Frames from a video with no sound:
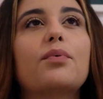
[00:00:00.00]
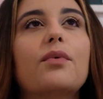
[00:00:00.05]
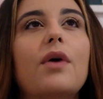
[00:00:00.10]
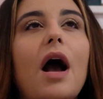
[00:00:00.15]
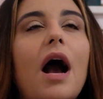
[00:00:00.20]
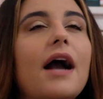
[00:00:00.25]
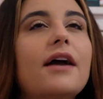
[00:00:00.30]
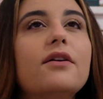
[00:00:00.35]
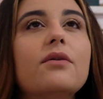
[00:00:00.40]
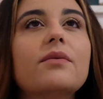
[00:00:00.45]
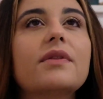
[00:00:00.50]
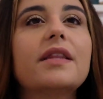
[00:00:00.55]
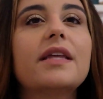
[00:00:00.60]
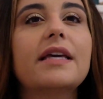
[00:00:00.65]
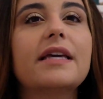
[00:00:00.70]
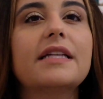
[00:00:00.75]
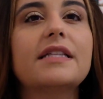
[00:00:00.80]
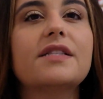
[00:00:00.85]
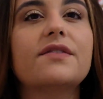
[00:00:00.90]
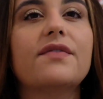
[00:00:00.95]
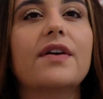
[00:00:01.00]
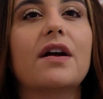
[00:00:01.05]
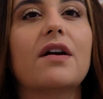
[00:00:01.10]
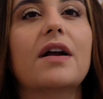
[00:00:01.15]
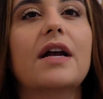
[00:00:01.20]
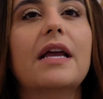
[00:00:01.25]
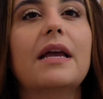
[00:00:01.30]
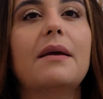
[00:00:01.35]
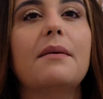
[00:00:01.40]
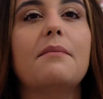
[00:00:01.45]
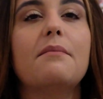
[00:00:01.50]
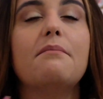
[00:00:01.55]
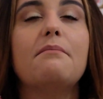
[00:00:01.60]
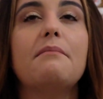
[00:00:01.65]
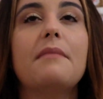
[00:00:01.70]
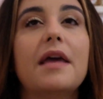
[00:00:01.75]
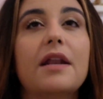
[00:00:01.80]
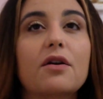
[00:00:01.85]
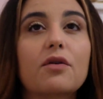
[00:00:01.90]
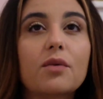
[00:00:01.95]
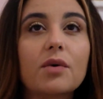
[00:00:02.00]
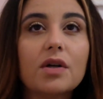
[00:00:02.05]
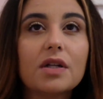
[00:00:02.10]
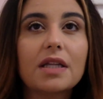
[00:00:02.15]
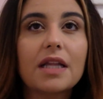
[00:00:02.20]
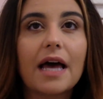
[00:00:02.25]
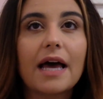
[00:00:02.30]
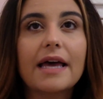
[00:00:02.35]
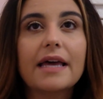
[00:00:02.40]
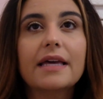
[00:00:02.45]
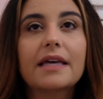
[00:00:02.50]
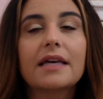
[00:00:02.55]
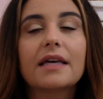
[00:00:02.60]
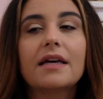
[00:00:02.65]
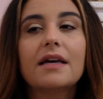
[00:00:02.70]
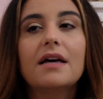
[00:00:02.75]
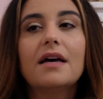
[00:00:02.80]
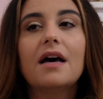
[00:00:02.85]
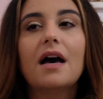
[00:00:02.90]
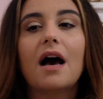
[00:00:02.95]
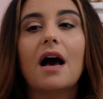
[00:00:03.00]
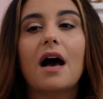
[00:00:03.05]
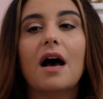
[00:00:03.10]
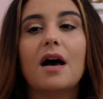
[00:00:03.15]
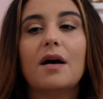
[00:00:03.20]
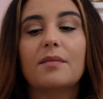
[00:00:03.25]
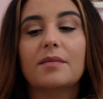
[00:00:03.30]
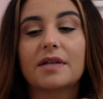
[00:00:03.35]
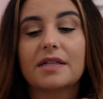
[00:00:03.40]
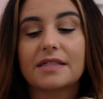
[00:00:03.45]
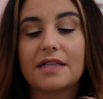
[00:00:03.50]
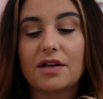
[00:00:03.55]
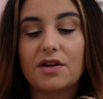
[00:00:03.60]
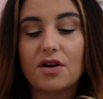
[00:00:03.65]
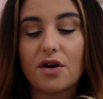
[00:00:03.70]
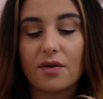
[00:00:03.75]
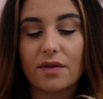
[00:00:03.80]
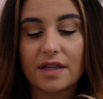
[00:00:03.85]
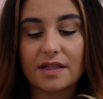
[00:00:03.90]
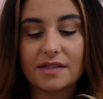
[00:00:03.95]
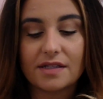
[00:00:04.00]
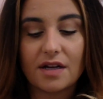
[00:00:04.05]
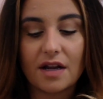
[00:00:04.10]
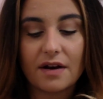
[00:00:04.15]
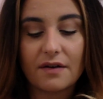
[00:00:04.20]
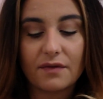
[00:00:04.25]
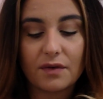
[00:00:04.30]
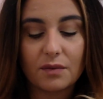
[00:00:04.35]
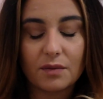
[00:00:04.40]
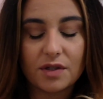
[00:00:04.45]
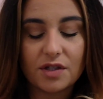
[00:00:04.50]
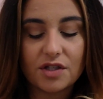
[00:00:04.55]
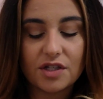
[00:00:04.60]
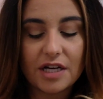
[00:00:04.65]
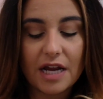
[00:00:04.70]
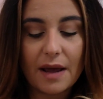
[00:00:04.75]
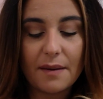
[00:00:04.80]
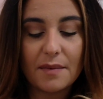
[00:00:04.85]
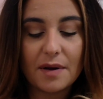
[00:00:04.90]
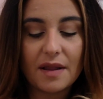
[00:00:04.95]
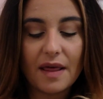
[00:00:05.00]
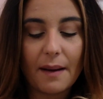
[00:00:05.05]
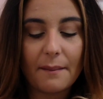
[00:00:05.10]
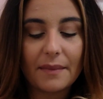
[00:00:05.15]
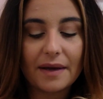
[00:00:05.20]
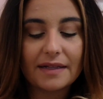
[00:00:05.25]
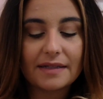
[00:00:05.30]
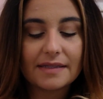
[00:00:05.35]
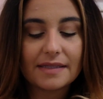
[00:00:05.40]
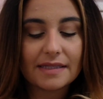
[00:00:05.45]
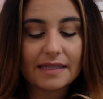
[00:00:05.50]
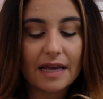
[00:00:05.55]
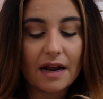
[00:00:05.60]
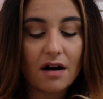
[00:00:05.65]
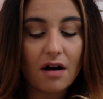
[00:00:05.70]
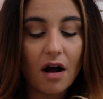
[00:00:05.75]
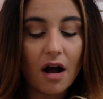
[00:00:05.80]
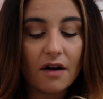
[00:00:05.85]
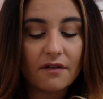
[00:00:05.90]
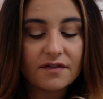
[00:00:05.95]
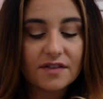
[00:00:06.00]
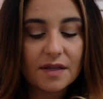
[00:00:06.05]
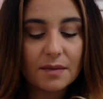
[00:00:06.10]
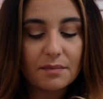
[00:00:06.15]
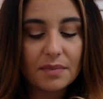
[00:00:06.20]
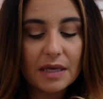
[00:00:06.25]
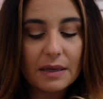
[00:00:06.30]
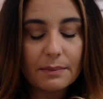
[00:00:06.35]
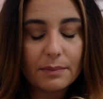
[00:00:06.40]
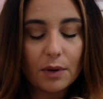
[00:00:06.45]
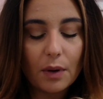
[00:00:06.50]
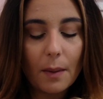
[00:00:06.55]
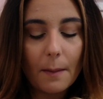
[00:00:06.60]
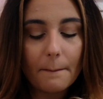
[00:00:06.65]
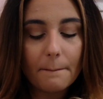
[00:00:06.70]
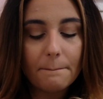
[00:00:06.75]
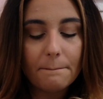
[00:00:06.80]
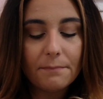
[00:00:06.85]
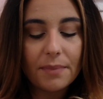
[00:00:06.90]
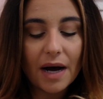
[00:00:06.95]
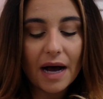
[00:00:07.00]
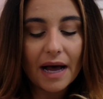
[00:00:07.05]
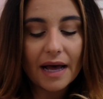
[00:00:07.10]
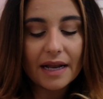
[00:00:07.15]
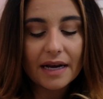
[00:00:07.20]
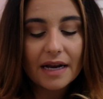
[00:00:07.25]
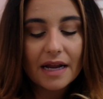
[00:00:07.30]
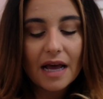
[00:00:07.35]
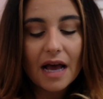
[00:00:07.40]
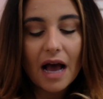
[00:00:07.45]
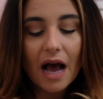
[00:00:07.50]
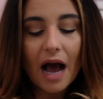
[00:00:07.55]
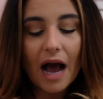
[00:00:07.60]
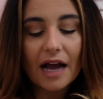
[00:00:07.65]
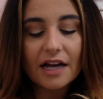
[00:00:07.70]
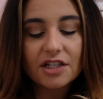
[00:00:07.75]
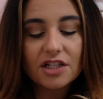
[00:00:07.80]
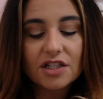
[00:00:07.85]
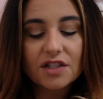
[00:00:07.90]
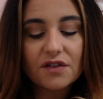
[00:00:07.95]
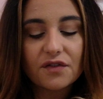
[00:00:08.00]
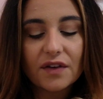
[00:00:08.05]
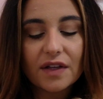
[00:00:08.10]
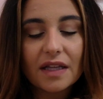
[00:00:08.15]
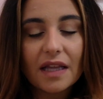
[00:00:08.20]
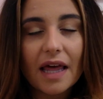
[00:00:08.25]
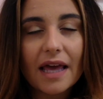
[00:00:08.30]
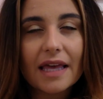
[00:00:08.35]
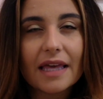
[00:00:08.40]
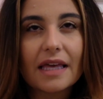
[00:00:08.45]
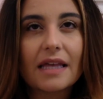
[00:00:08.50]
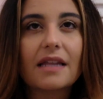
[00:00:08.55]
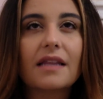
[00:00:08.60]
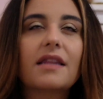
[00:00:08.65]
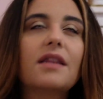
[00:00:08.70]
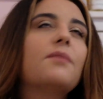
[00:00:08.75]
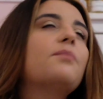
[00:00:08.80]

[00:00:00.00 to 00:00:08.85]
I don't think it's very mineral-like because I know that's not everyone's jam and that might scare off some people, but I just feel like the